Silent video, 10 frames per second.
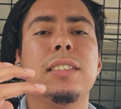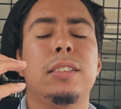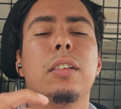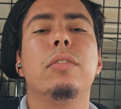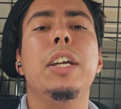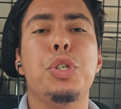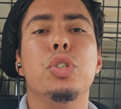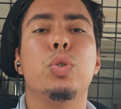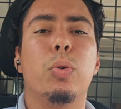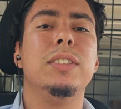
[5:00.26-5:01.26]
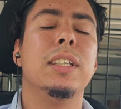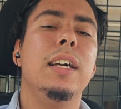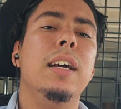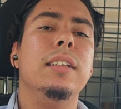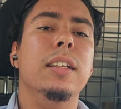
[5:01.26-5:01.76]
this acceleration towards
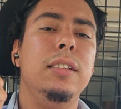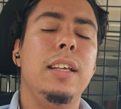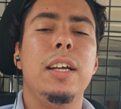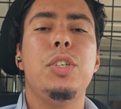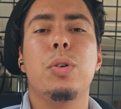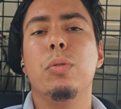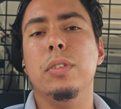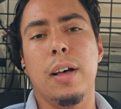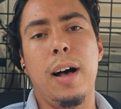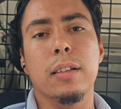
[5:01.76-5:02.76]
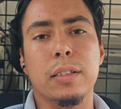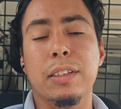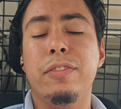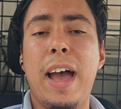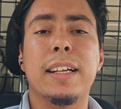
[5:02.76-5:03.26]
the digital
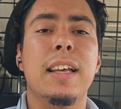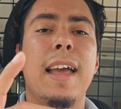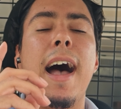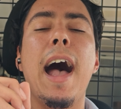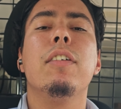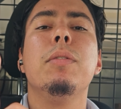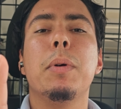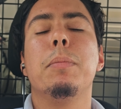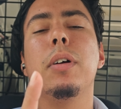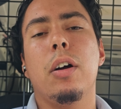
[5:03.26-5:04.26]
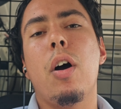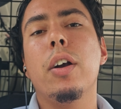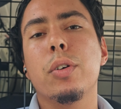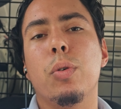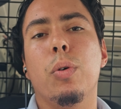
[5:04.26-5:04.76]
dollar. In fact, I remember an
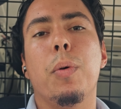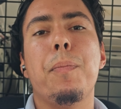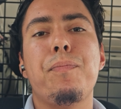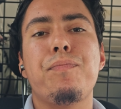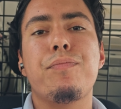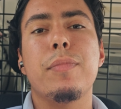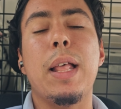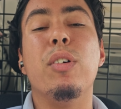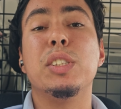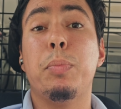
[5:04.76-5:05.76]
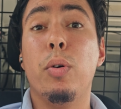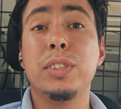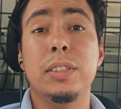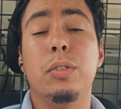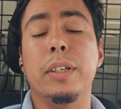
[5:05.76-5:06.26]
article that was
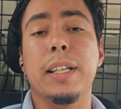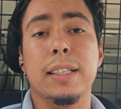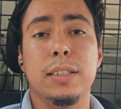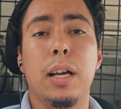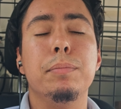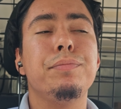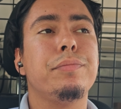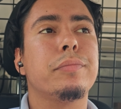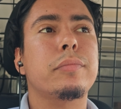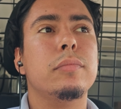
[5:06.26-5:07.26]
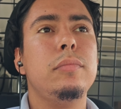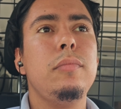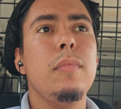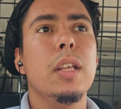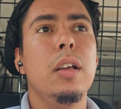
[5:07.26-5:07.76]
posted during that time
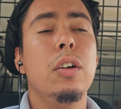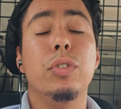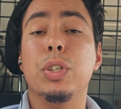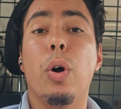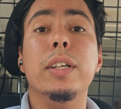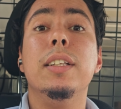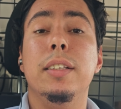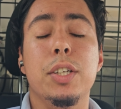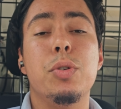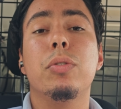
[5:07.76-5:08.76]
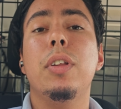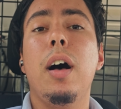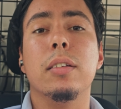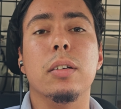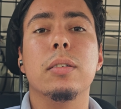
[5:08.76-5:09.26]
regarding the digital
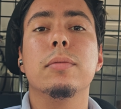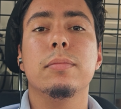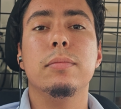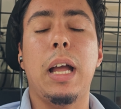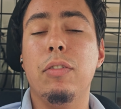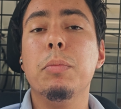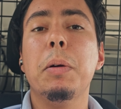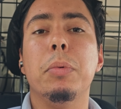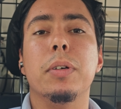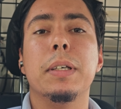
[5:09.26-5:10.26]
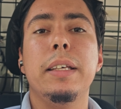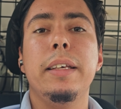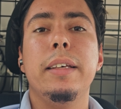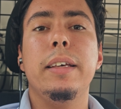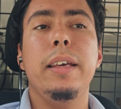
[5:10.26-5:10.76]
dollar. I remember.
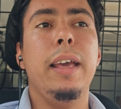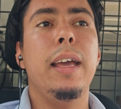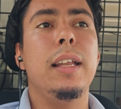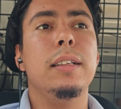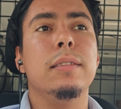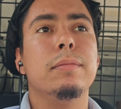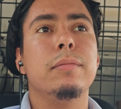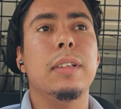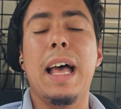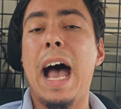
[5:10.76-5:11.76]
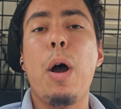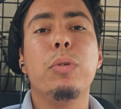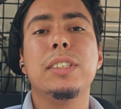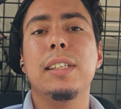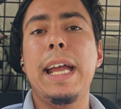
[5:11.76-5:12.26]
And
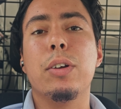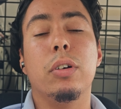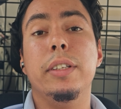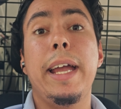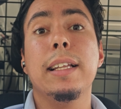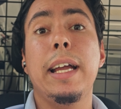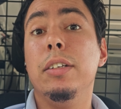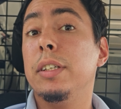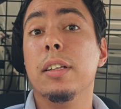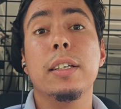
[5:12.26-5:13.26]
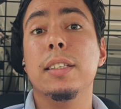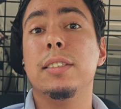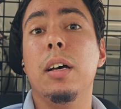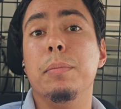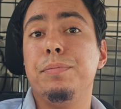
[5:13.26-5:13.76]
hours later or a day later, you can look
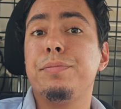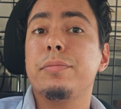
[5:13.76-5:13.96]
this up,